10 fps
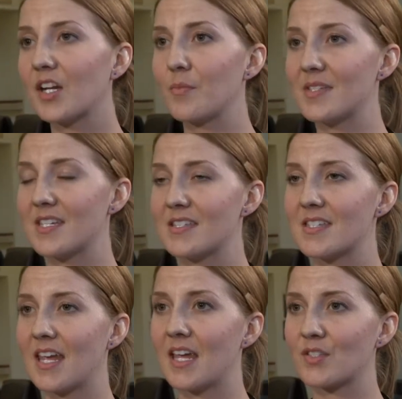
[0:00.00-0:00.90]
our busiest
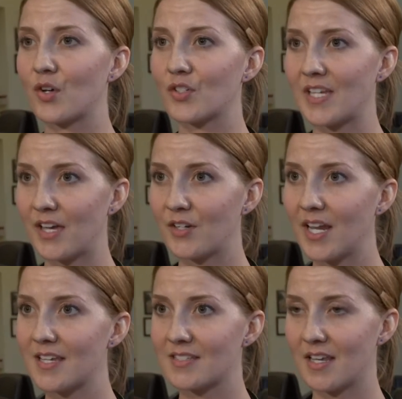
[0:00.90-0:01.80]
days are
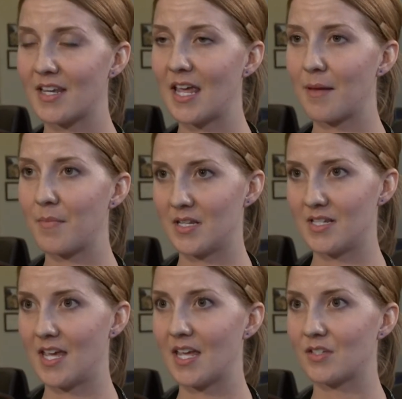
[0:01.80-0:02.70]
Saturday, Sunday,
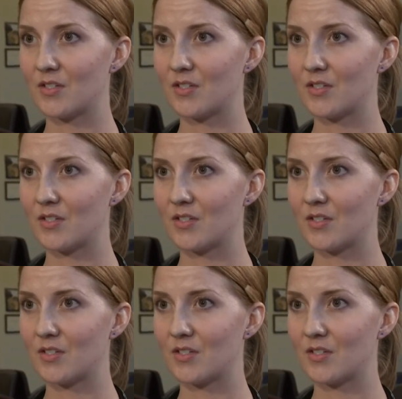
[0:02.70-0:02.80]
Monday, and